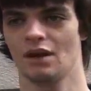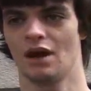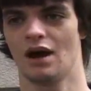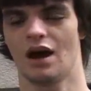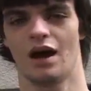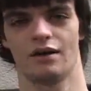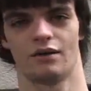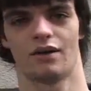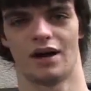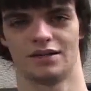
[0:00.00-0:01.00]
auto
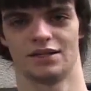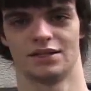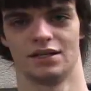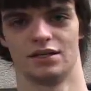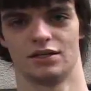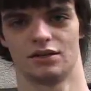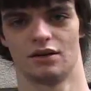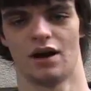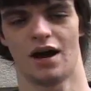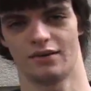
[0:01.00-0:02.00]
crisis,
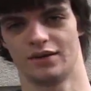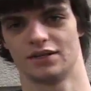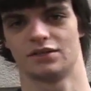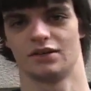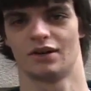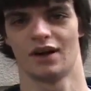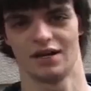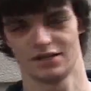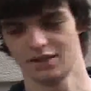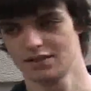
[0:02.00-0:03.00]
or auto industry
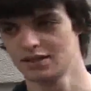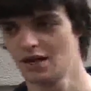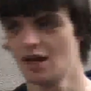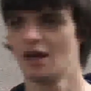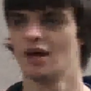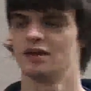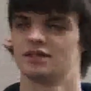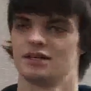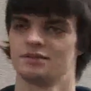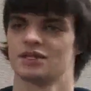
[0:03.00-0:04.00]
crisis, it
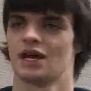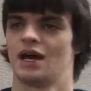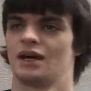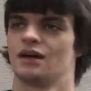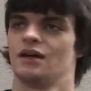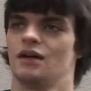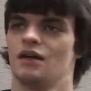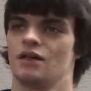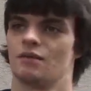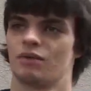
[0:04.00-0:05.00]
seems like
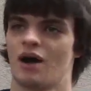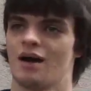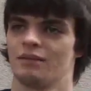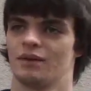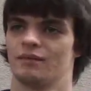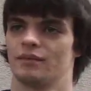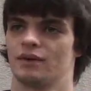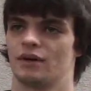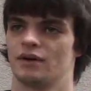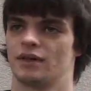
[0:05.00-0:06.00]
the problem,
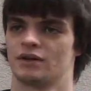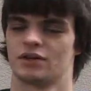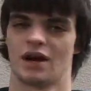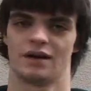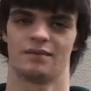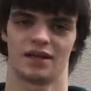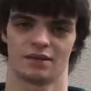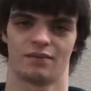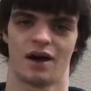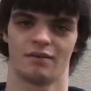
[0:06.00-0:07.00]
or they're trying to make
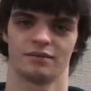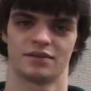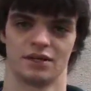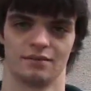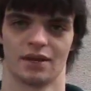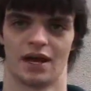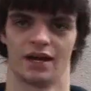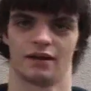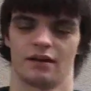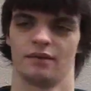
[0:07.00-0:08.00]
the problem seem
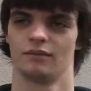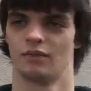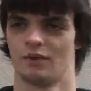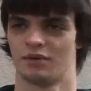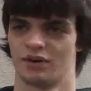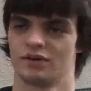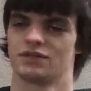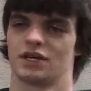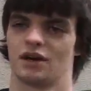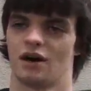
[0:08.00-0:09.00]
like we're
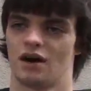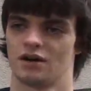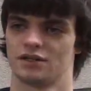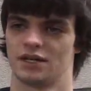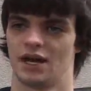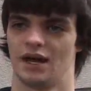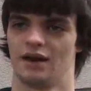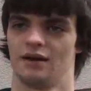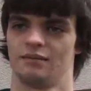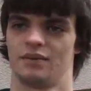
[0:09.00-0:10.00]
producing cars that
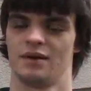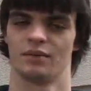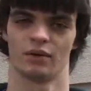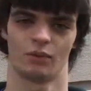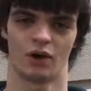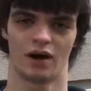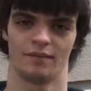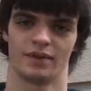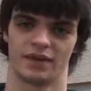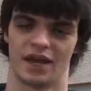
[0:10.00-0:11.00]
people
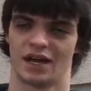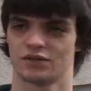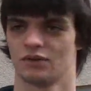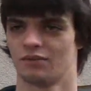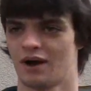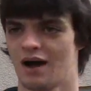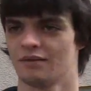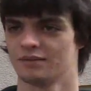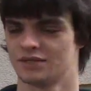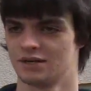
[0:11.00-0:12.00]
want, but the actual
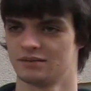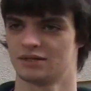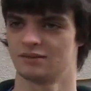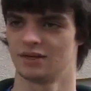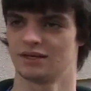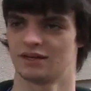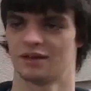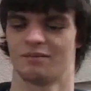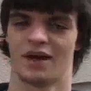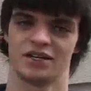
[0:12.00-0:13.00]
problem seems to be that
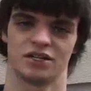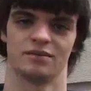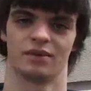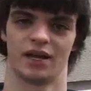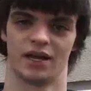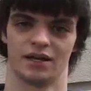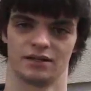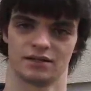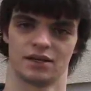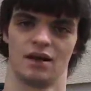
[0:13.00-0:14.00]
the pension
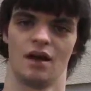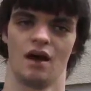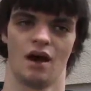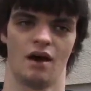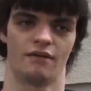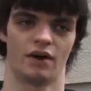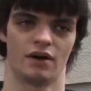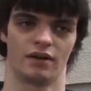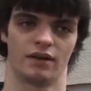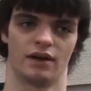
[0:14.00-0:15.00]
plans of
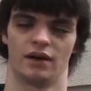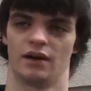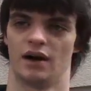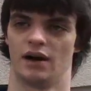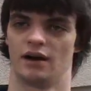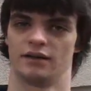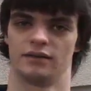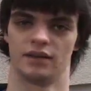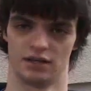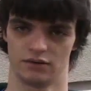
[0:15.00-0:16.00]
all
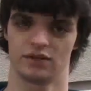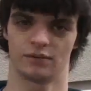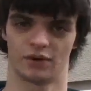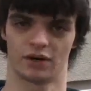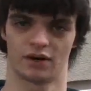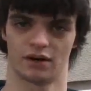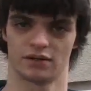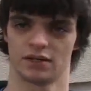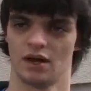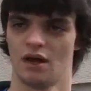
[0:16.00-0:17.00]
the union
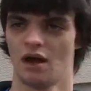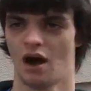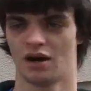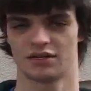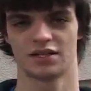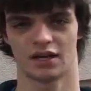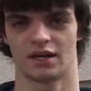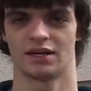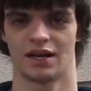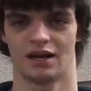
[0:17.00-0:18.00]
workers are
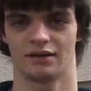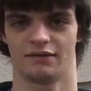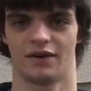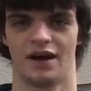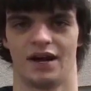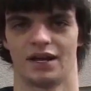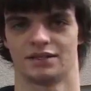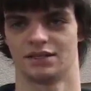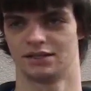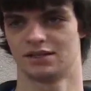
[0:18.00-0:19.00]
sucking down the
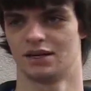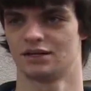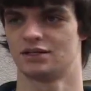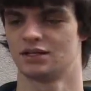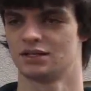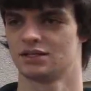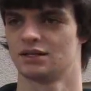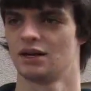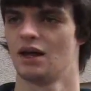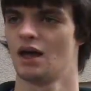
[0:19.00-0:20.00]
finances, and it's just,
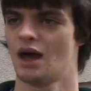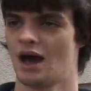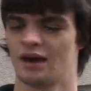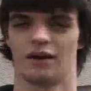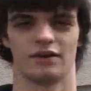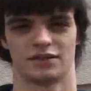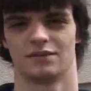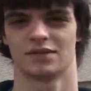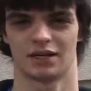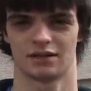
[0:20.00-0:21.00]
I don't know, it
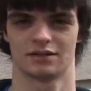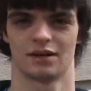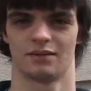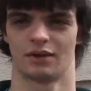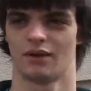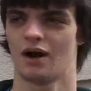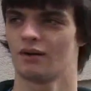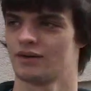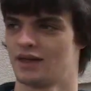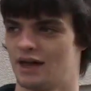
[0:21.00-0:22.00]
seems like there's something wrong
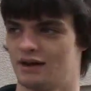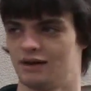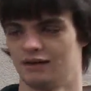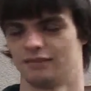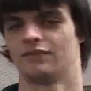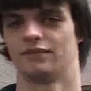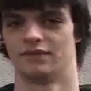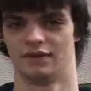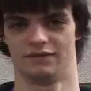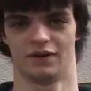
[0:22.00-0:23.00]
with that. And
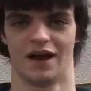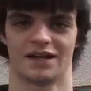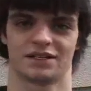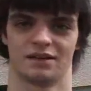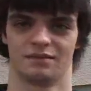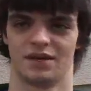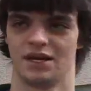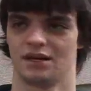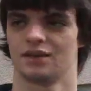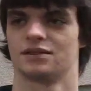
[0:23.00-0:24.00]
if you're asking
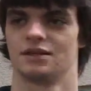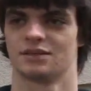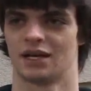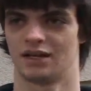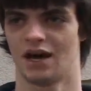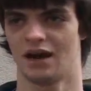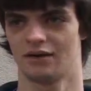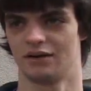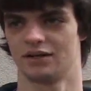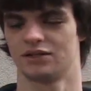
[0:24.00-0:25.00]
me, it seems like the
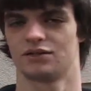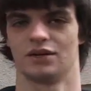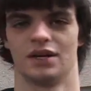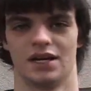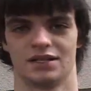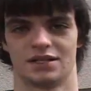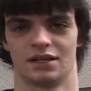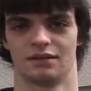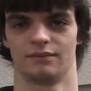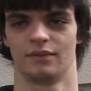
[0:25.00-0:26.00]
auto industry needs to